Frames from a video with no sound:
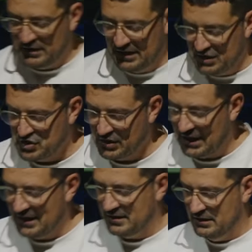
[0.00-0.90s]
the
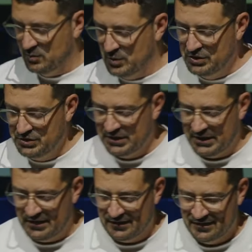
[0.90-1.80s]
Israelites in the
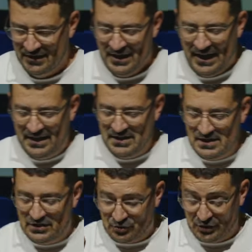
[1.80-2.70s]
wilderness, and
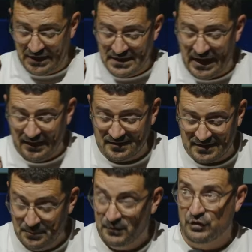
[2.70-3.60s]
he asked
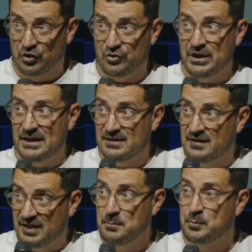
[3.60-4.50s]
them to create the
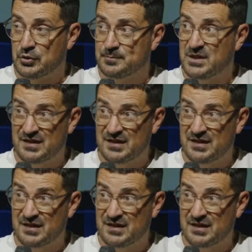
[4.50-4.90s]
temple, the